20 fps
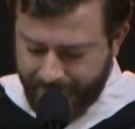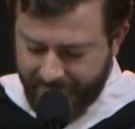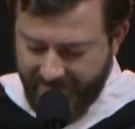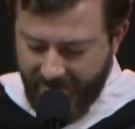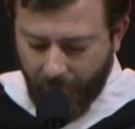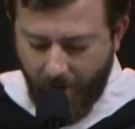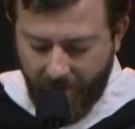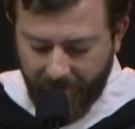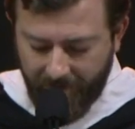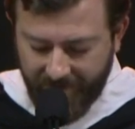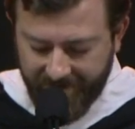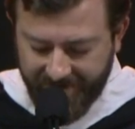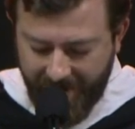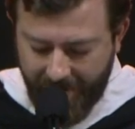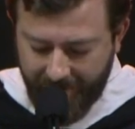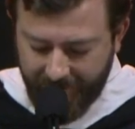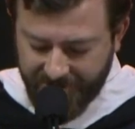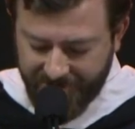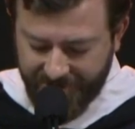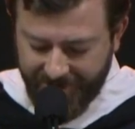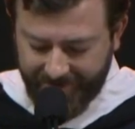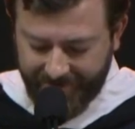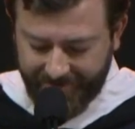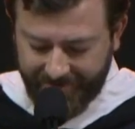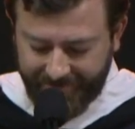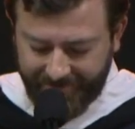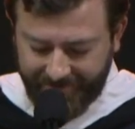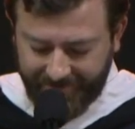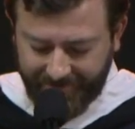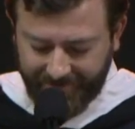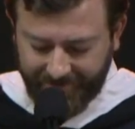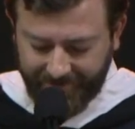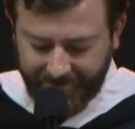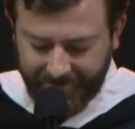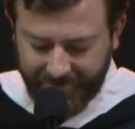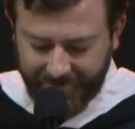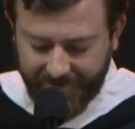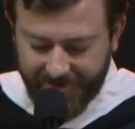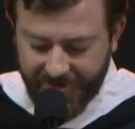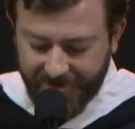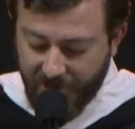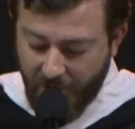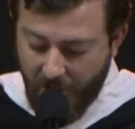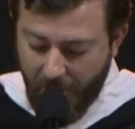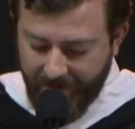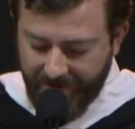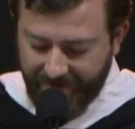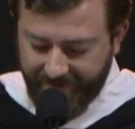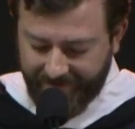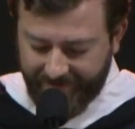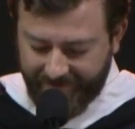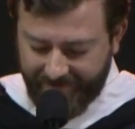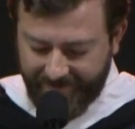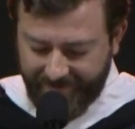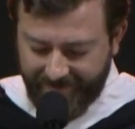They were all intelligent, determined,